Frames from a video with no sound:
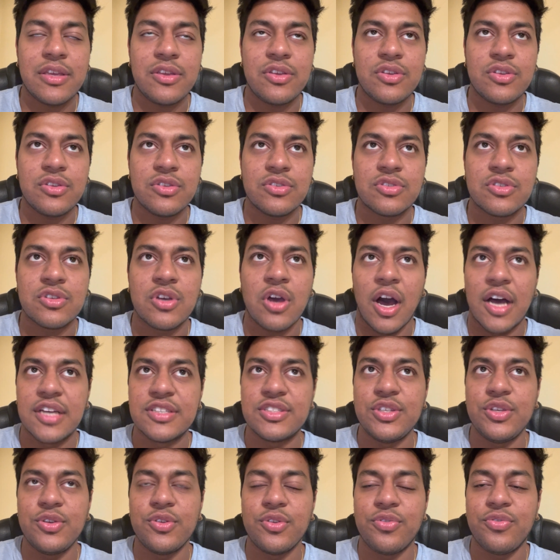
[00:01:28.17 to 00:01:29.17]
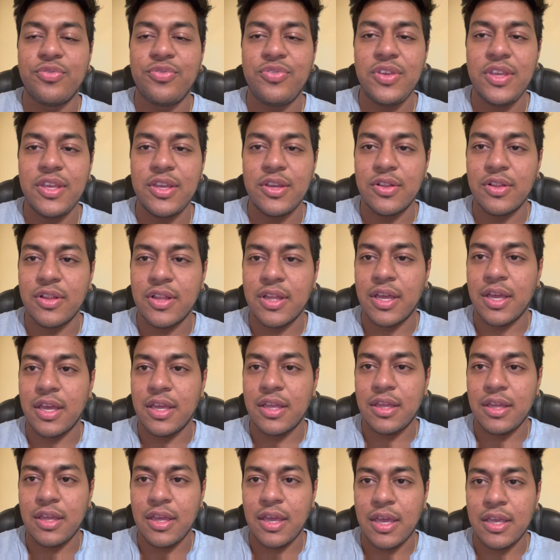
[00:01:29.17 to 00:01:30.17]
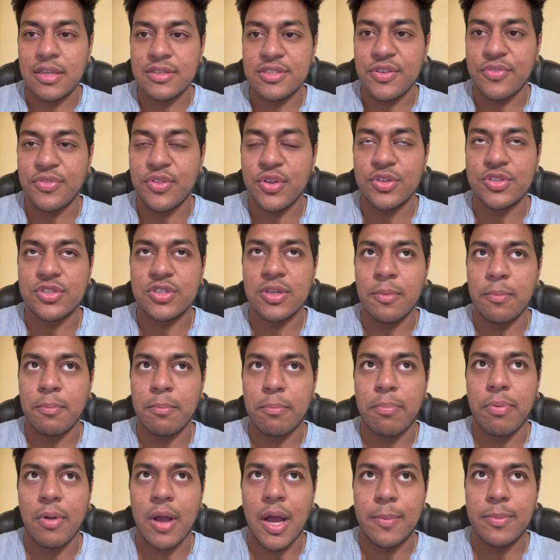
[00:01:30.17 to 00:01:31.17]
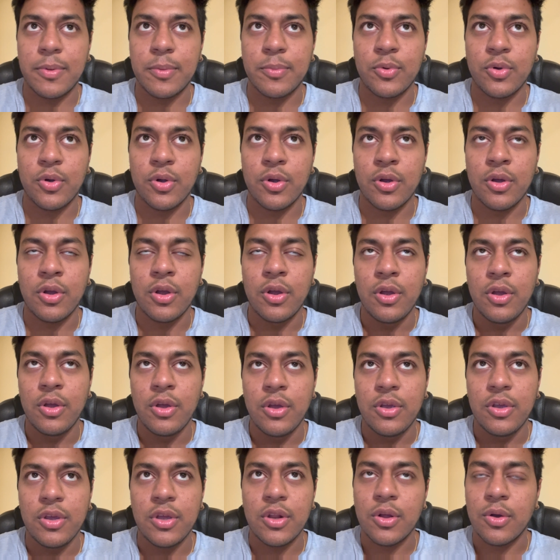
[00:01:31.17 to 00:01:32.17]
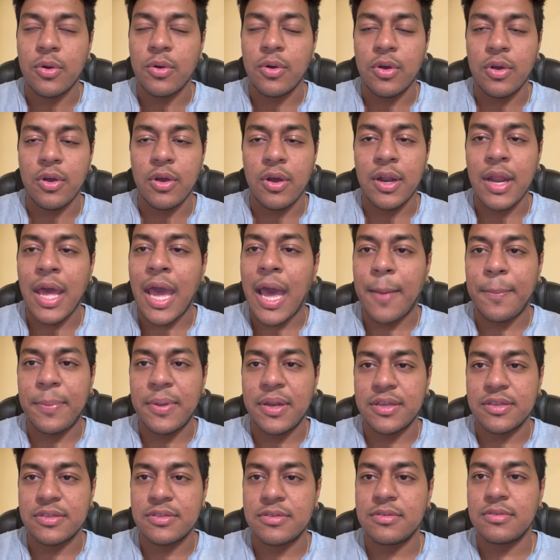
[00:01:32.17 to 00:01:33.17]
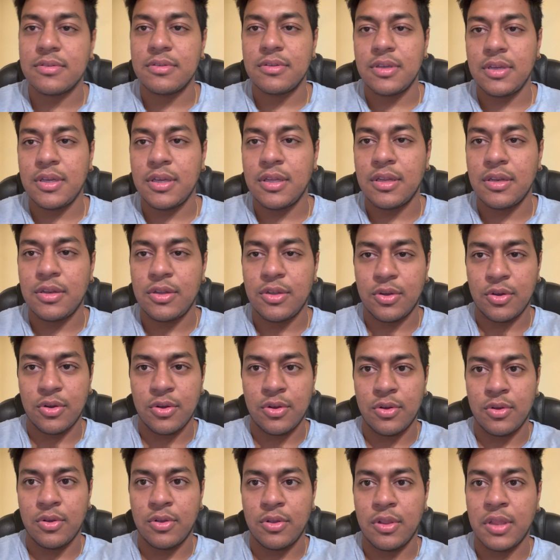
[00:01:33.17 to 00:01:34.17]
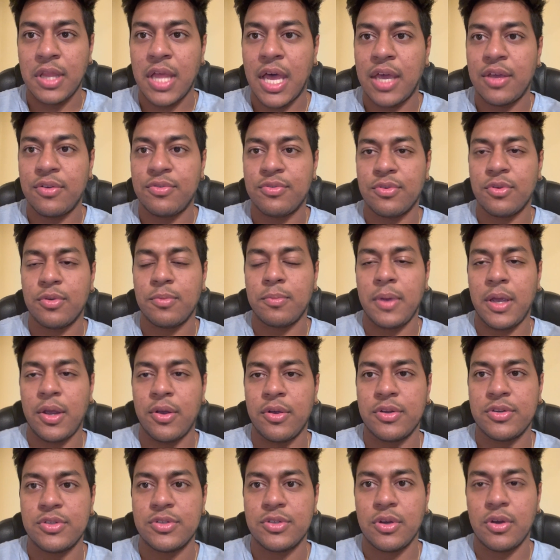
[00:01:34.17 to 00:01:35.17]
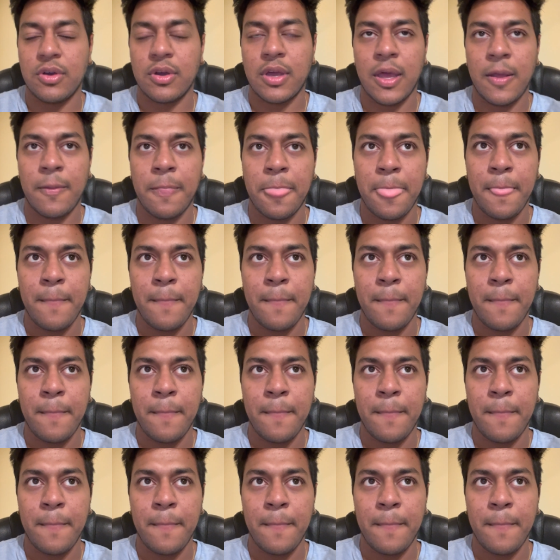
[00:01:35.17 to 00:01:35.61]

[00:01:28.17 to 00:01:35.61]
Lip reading: is causing you to feel as if there's some problem or unhappiness in your life or marriage. Okay.